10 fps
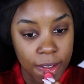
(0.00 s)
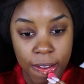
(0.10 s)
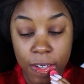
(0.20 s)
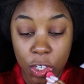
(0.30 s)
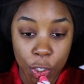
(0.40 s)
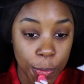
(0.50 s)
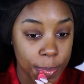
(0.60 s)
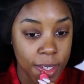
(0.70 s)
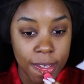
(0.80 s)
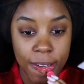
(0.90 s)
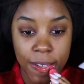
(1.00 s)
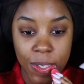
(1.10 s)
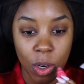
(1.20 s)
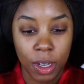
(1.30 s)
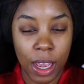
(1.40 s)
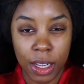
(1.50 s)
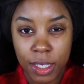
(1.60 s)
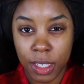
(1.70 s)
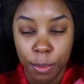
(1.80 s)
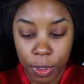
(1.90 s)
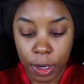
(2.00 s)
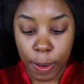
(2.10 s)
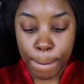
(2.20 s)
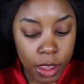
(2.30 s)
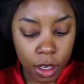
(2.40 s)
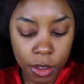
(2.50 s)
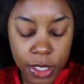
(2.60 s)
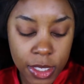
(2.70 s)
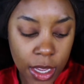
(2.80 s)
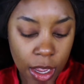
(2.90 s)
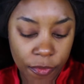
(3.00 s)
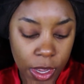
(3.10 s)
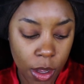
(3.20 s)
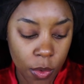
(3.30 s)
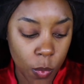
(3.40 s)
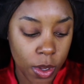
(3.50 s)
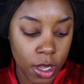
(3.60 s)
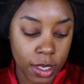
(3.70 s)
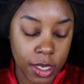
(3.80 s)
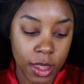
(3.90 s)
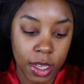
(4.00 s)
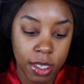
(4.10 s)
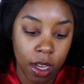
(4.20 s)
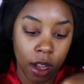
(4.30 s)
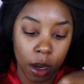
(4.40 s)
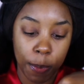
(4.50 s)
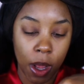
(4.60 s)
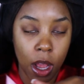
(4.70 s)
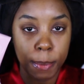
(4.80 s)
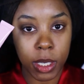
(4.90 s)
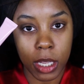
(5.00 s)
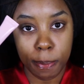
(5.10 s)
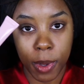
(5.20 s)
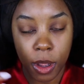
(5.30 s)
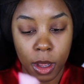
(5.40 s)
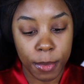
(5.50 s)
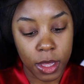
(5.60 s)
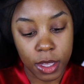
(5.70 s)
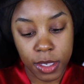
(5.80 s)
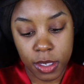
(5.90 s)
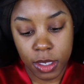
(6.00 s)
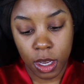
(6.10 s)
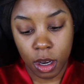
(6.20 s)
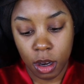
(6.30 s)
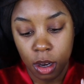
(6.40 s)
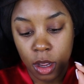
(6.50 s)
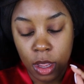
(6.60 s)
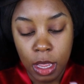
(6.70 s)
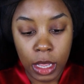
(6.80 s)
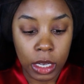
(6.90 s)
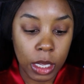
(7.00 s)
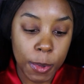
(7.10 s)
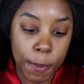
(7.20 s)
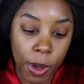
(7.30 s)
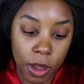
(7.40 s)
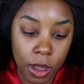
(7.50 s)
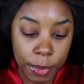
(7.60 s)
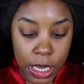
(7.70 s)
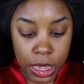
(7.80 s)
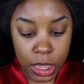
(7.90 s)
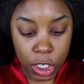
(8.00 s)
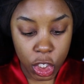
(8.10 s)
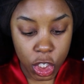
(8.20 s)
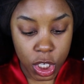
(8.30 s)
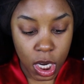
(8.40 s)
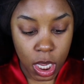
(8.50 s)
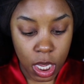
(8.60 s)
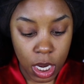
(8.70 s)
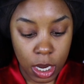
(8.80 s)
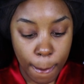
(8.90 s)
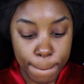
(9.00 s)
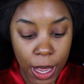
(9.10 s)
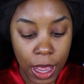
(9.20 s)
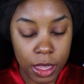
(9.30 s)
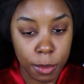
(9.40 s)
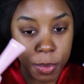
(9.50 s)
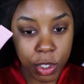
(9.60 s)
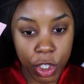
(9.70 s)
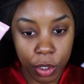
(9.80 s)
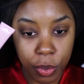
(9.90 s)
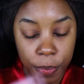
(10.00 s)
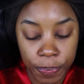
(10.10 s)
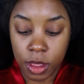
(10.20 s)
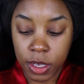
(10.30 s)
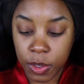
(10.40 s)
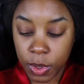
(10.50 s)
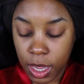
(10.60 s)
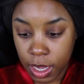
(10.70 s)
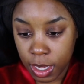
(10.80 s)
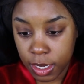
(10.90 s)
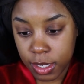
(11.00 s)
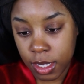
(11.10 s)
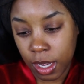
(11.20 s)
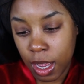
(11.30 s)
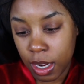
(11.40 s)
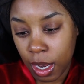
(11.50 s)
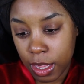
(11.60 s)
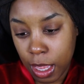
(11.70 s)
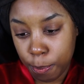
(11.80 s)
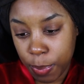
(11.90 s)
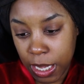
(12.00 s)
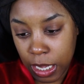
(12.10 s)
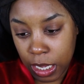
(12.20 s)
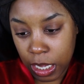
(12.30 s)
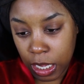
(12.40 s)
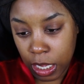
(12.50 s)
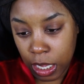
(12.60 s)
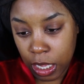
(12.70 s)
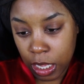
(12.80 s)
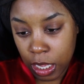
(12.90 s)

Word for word: a dupe to this are kind of similar. And the closest thing I found was this ColourPop lip balm. This is their lippy balm in the shade By the Bushel. And this one has kind of like that pinky,